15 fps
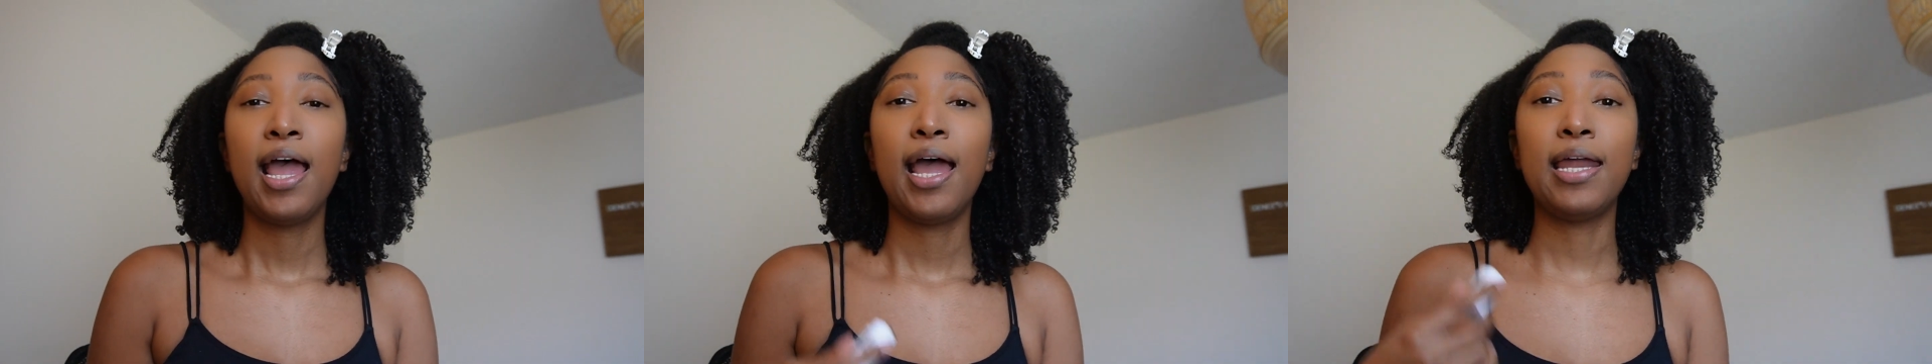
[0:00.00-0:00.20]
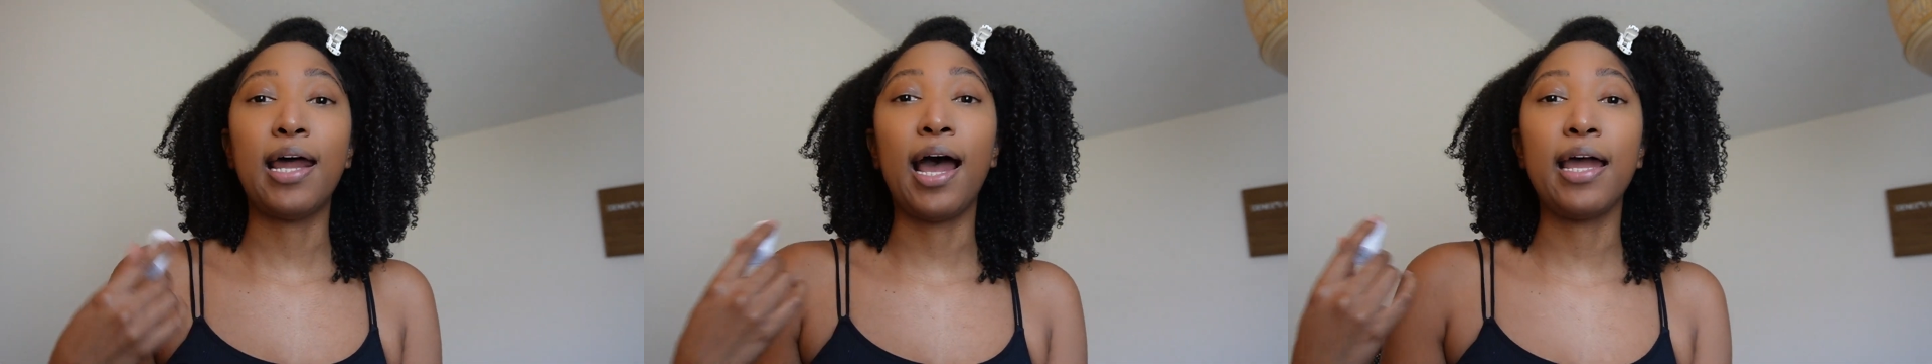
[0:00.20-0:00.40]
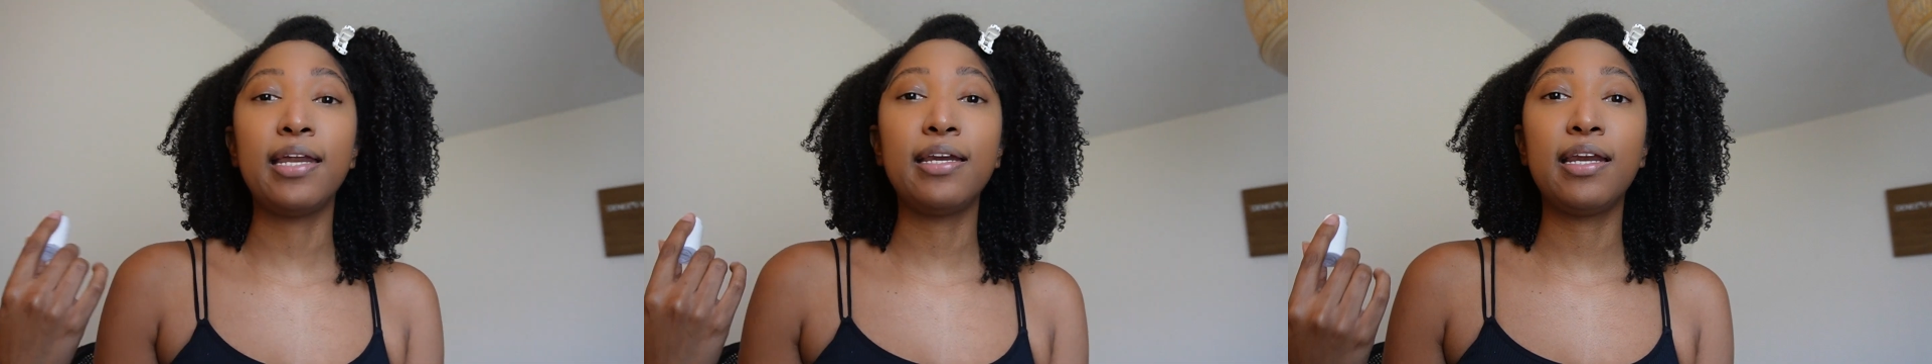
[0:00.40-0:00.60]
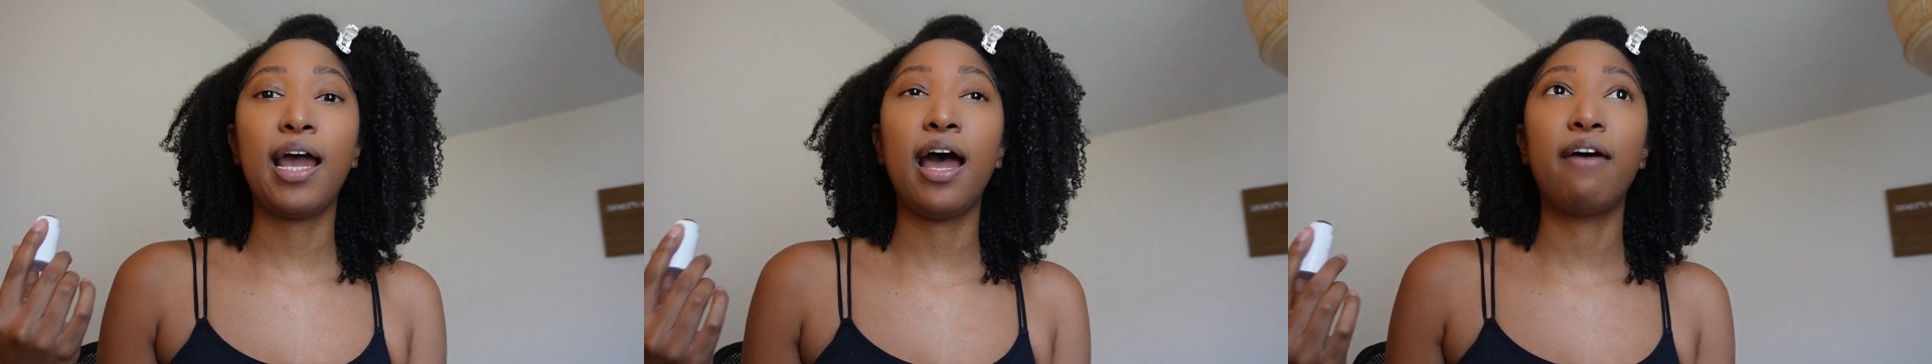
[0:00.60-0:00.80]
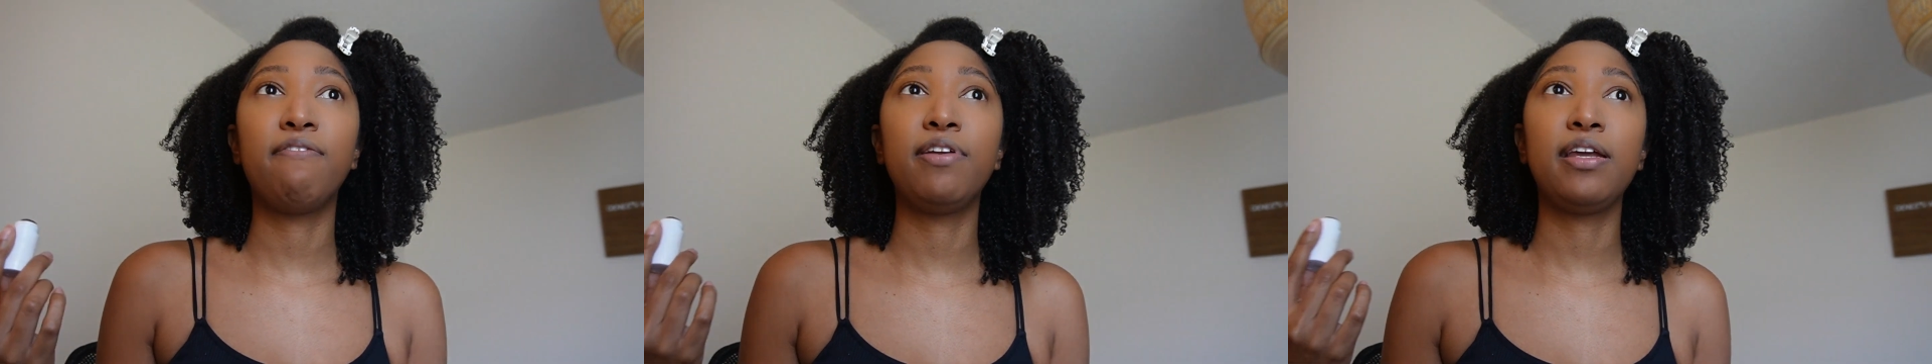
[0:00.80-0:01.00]
and I didn't
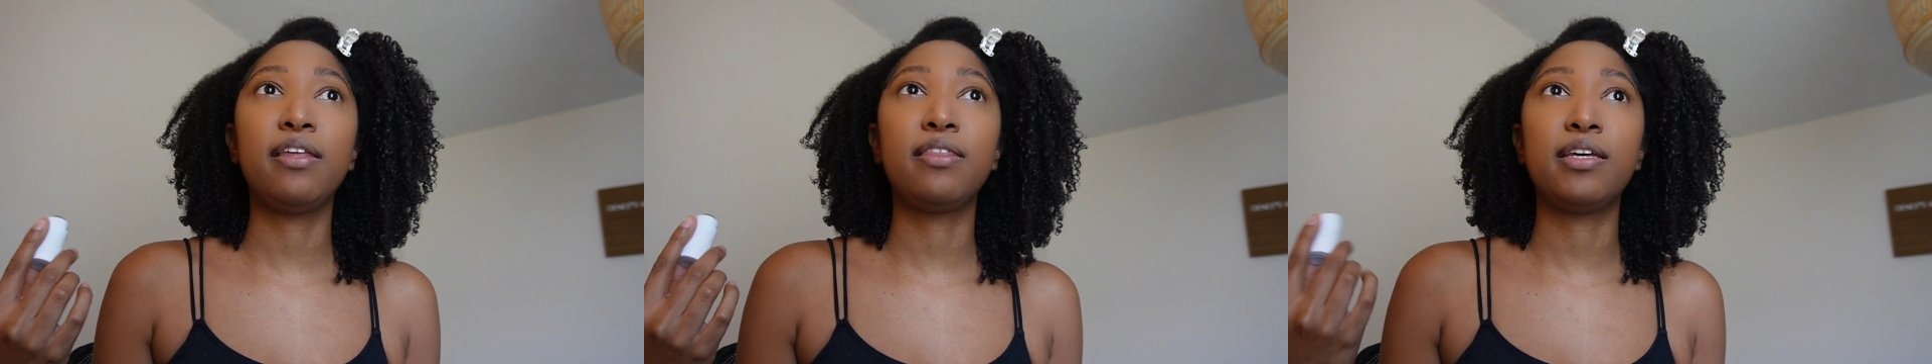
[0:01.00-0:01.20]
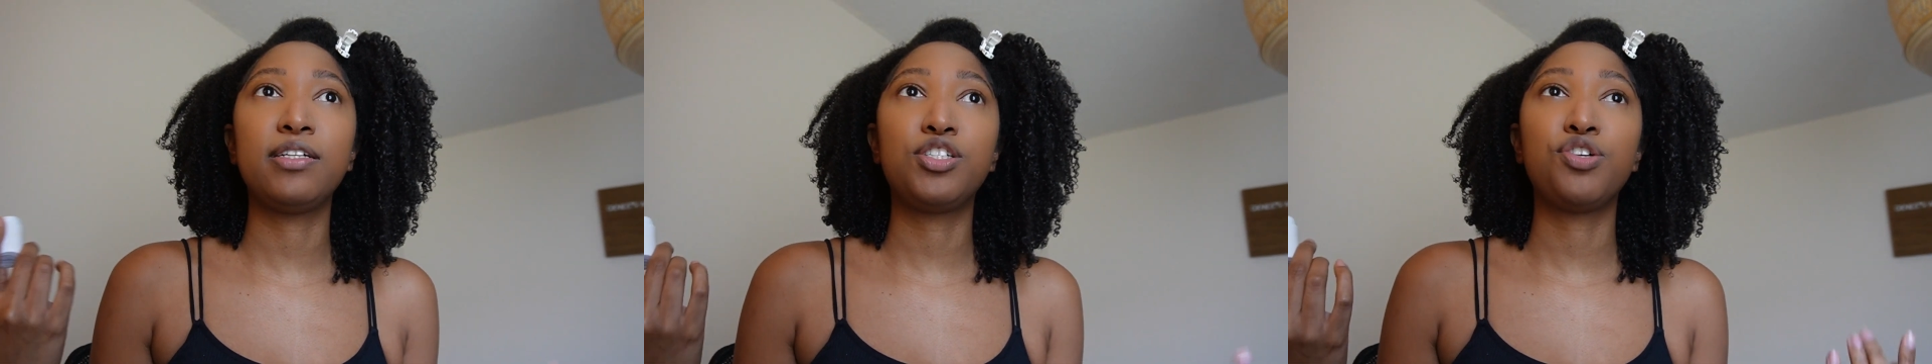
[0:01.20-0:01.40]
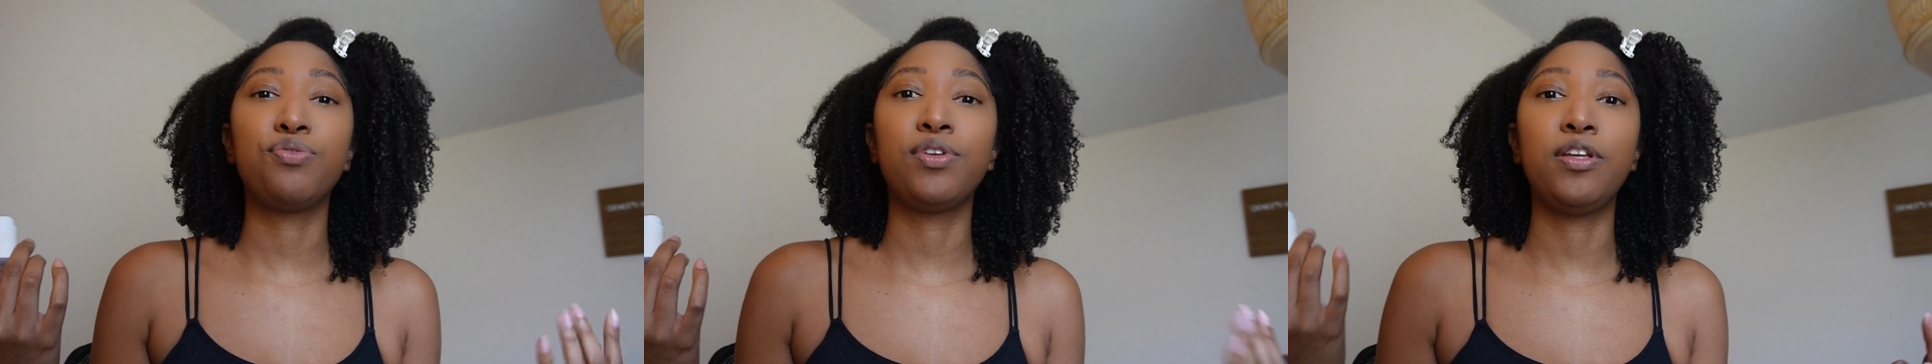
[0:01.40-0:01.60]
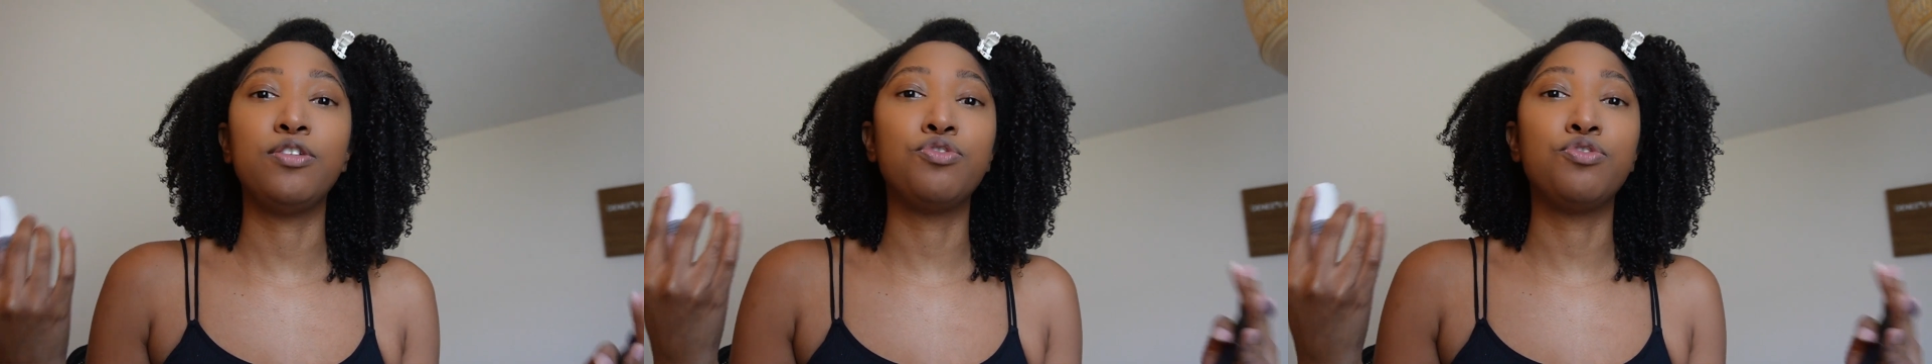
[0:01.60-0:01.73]
have anything to really